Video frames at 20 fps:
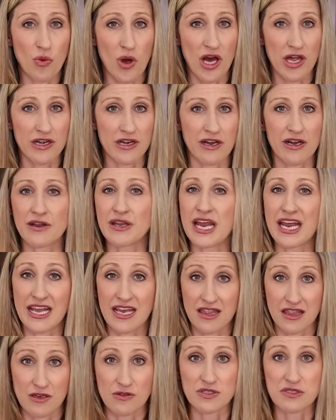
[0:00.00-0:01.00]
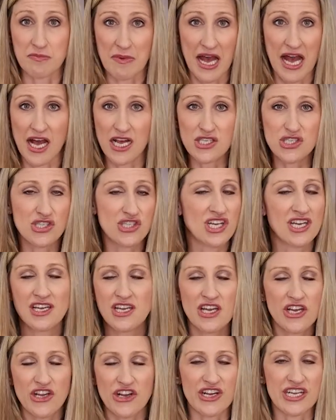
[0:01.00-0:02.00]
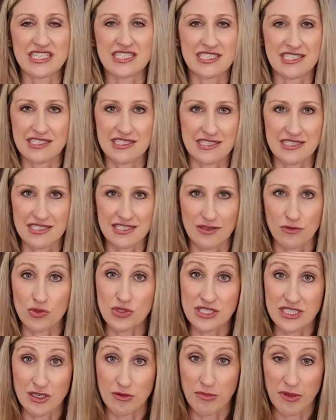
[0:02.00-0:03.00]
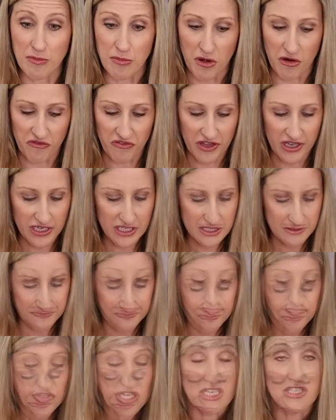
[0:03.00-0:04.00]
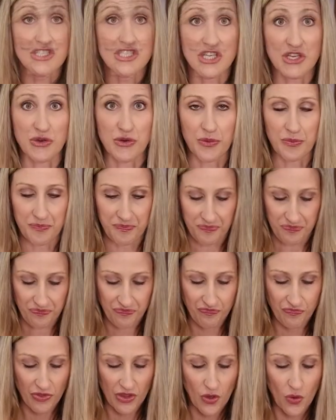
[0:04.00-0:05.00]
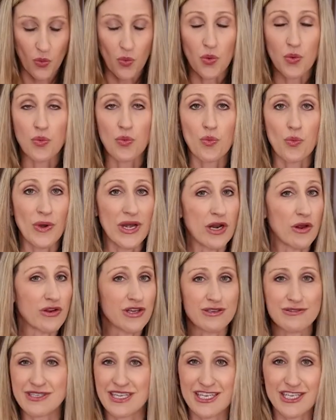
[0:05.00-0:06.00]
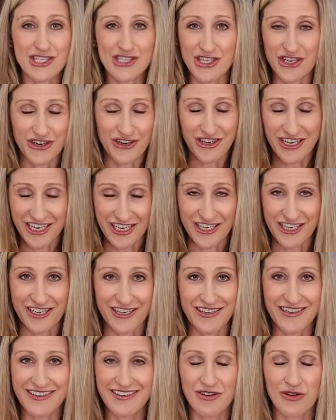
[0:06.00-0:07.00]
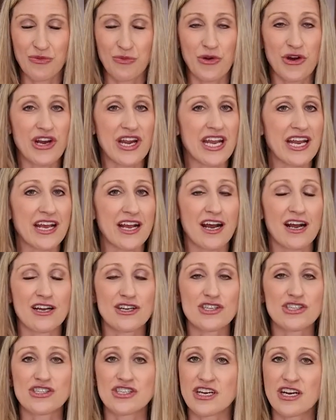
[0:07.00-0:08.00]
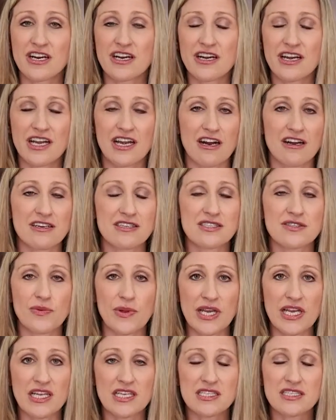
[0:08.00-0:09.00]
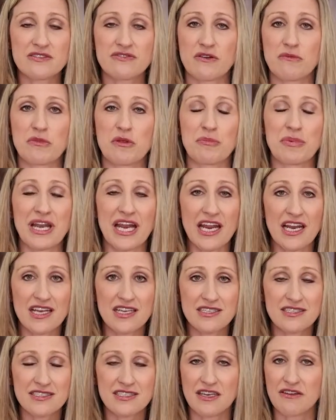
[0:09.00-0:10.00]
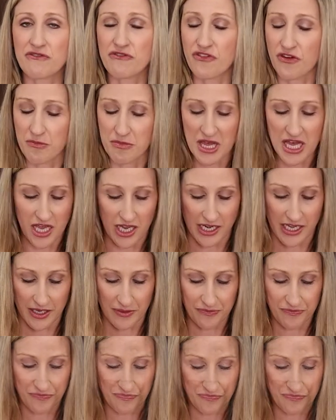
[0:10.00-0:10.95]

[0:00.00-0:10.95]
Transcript: water and get those mashed. Your consistency will still be perfect. 2, we don't use any sugar here. We're getting our sugar and our sweetness from the bananas and from the honey.